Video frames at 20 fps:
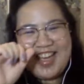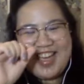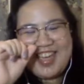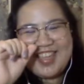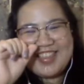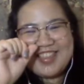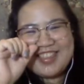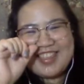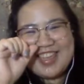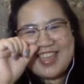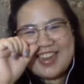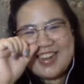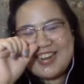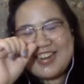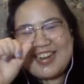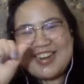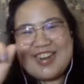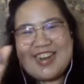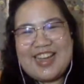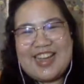and
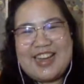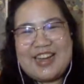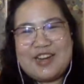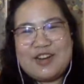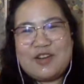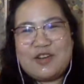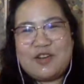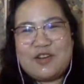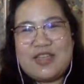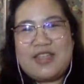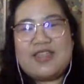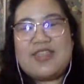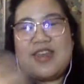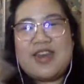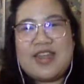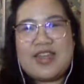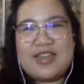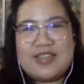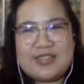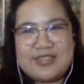then
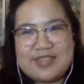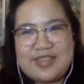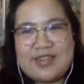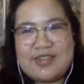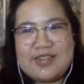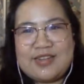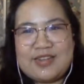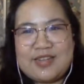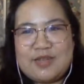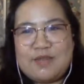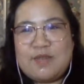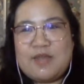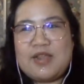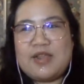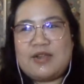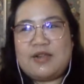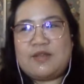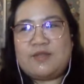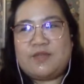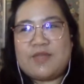I send an
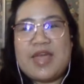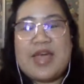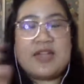email